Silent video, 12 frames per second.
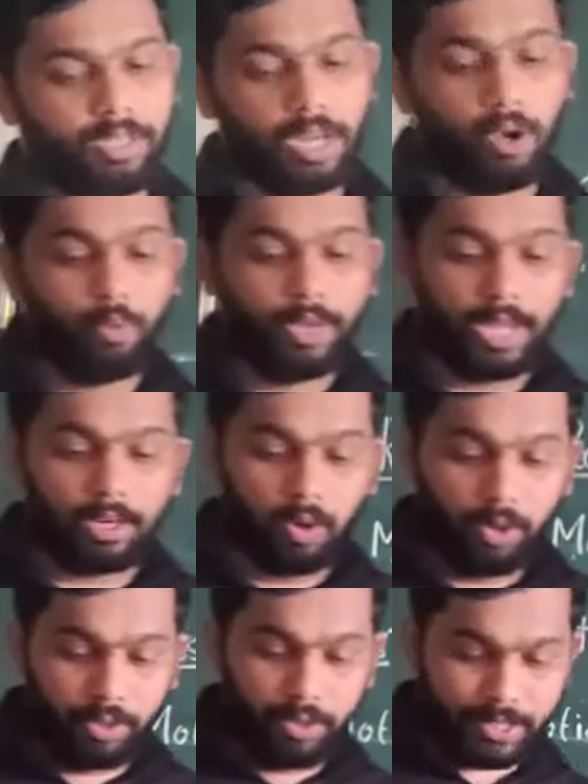Now we are
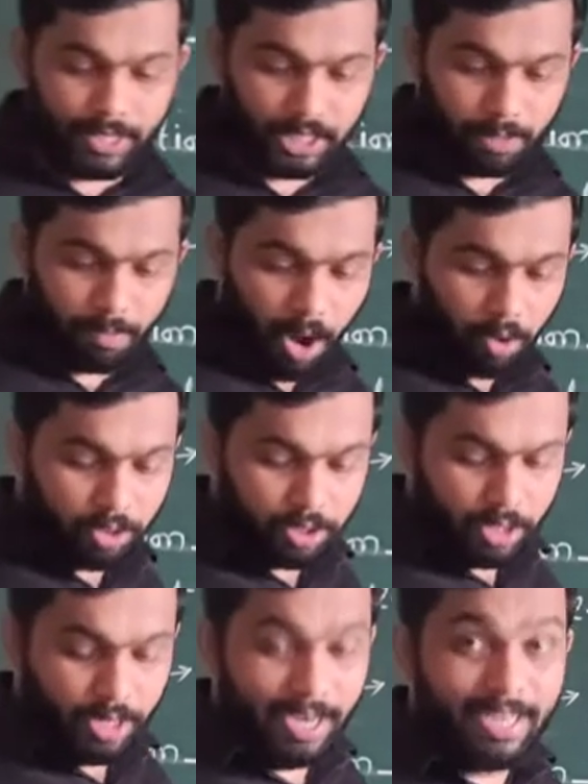going to discuss
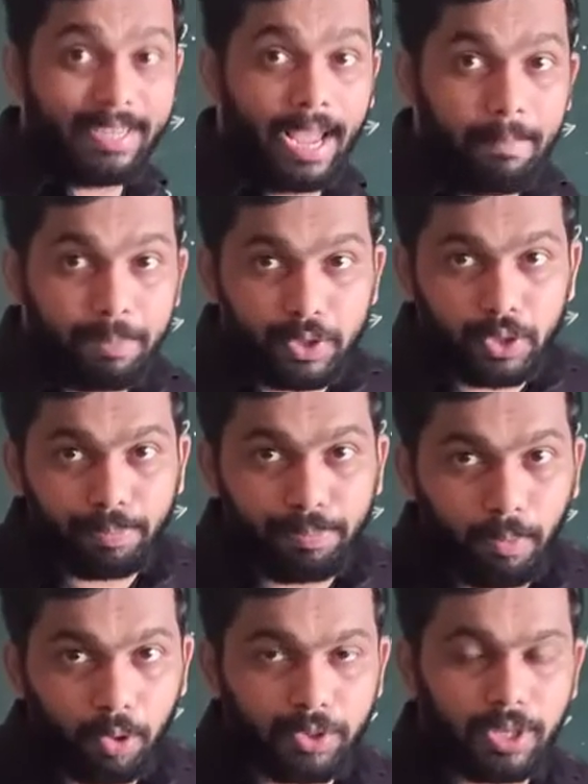about types
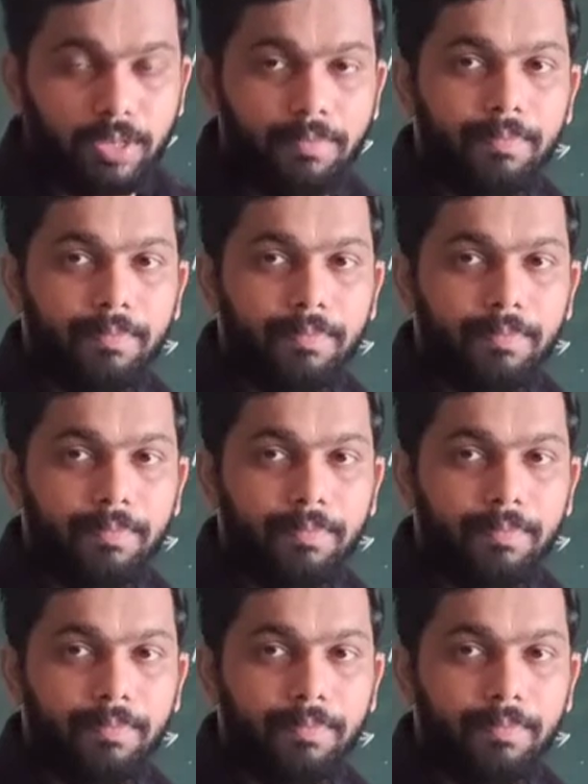of motion.